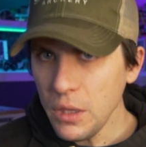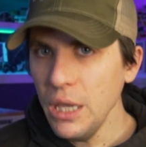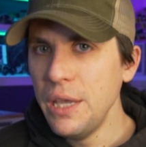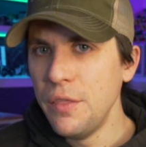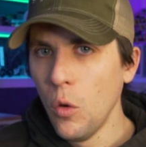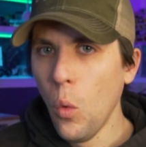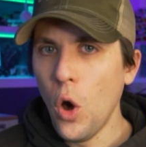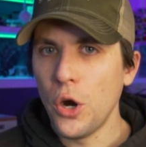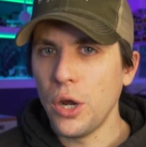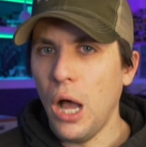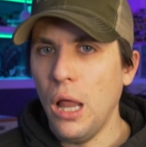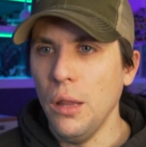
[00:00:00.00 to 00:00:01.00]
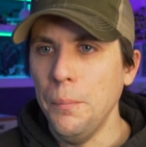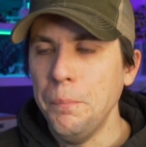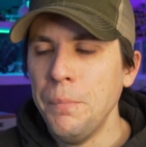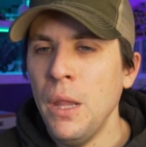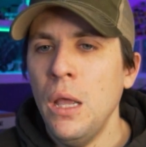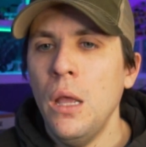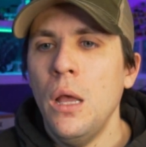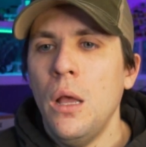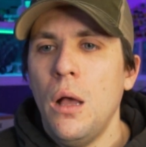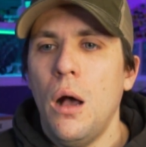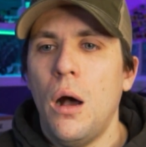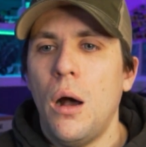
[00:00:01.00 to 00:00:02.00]
in the water
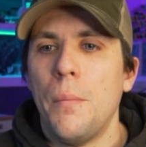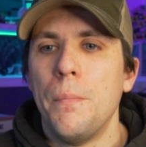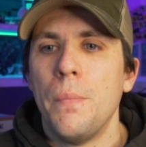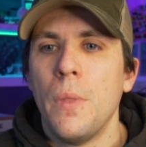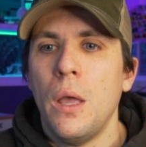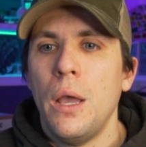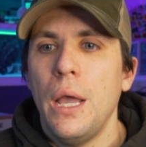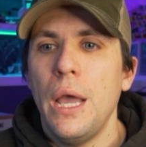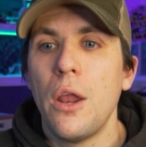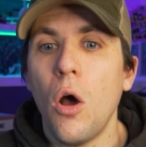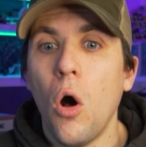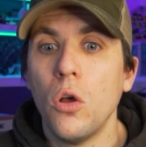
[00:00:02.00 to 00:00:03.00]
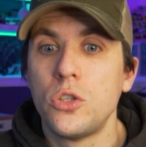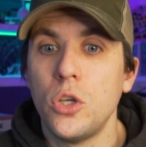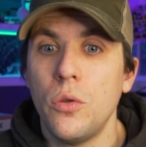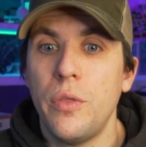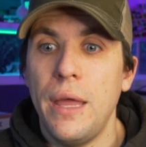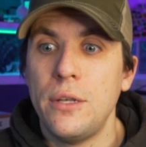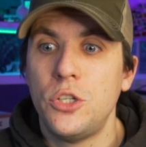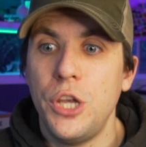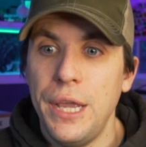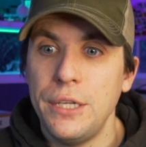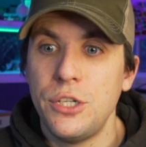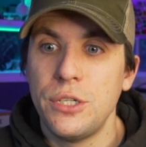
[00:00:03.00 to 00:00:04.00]
column. It also then
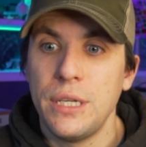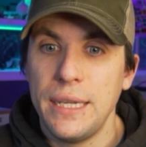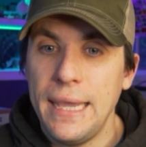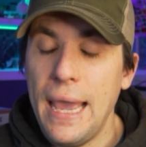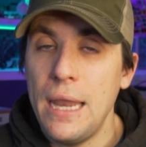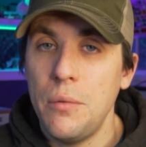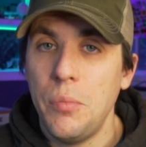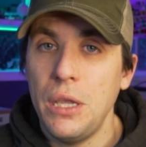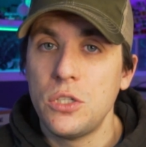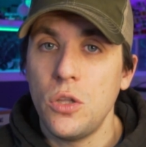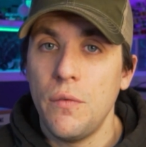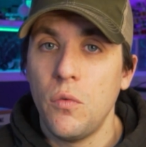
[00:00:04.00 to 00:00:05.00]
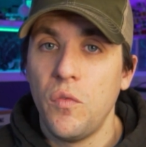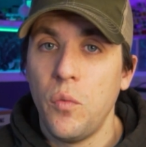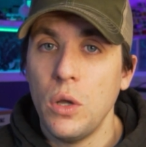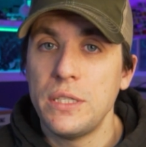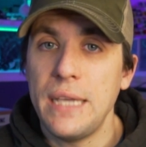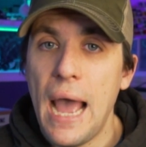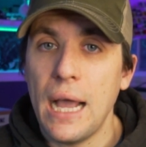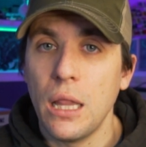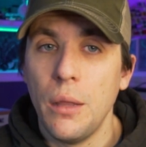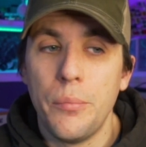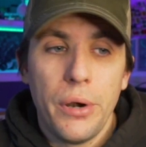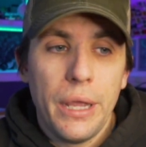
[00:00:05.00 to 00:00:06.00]
changes again based off of what
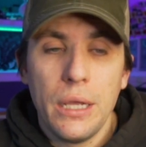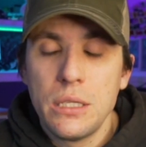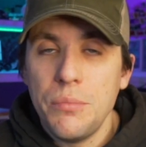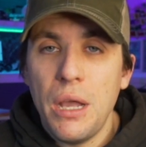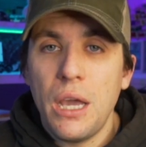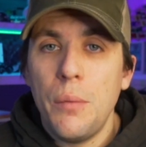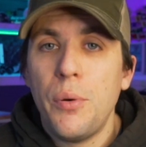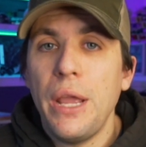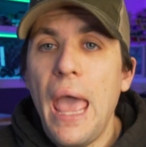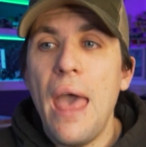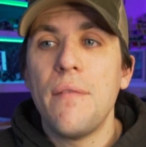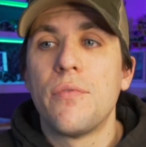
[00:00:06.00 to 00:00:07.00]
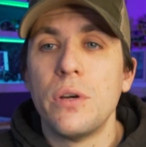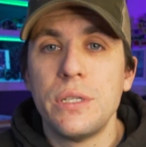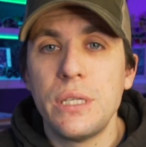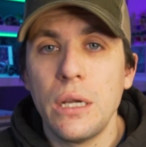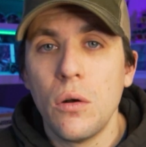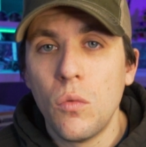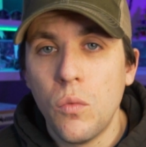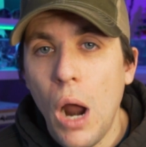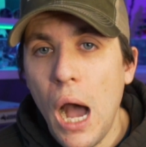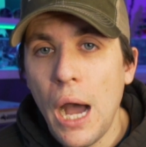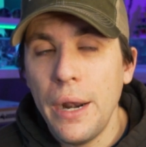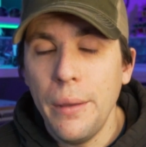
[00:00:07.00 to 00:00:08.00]
tackle I'm bringing, because I'm not going to bring every single
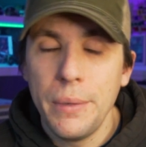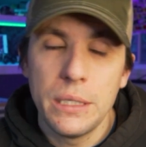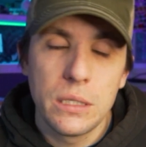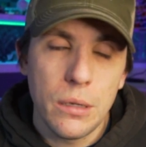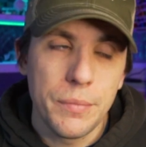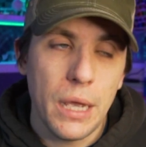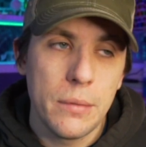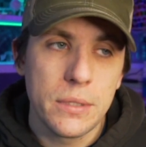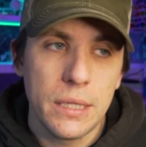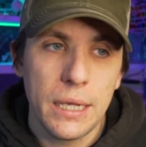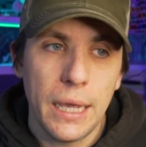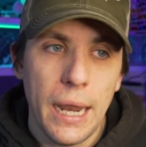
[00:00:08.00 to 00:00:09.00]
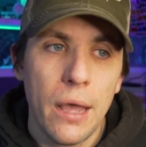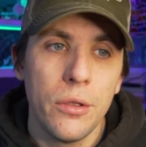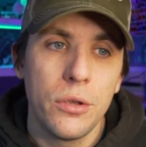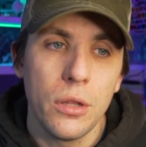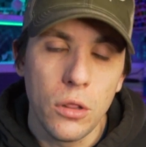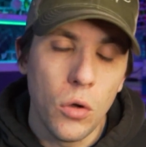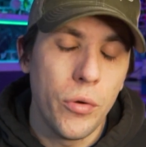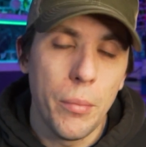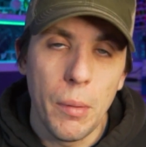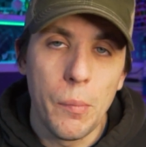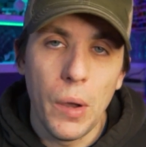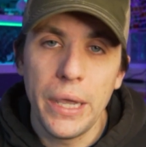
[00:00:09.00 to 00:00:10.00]
rod. I mean, sometimes in the canal you can load
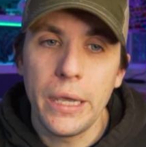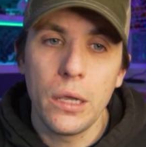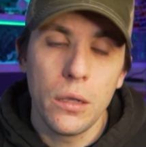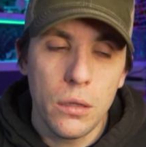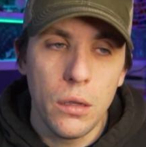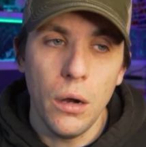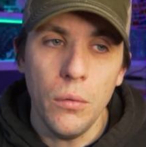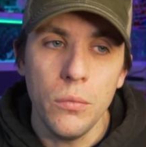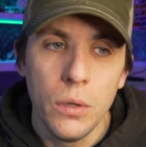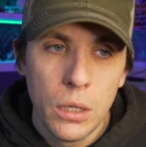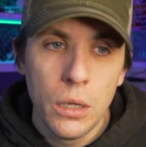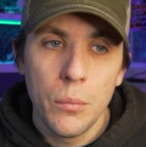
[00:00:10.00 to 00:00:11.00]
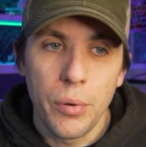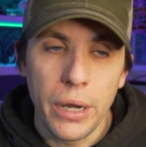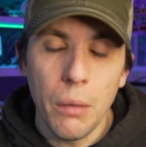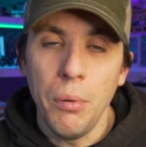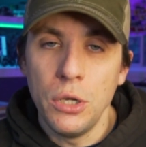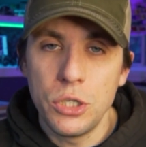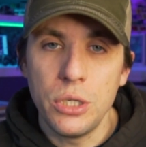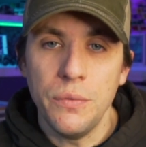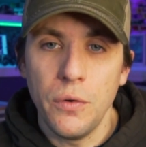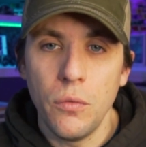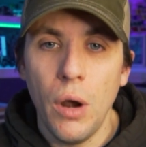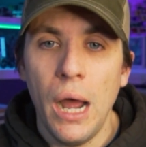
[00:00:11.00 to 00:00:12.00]
up a bike and, you know, bring a bunch of
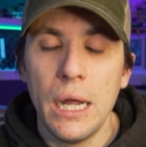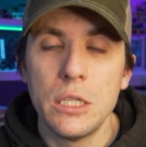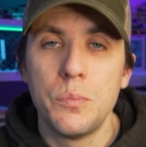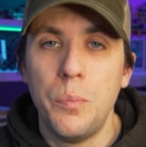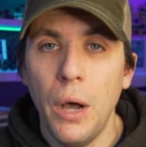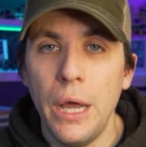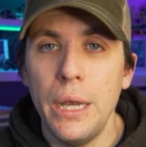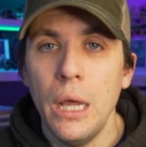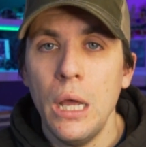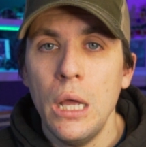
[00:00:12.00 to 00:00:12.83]
different rods, but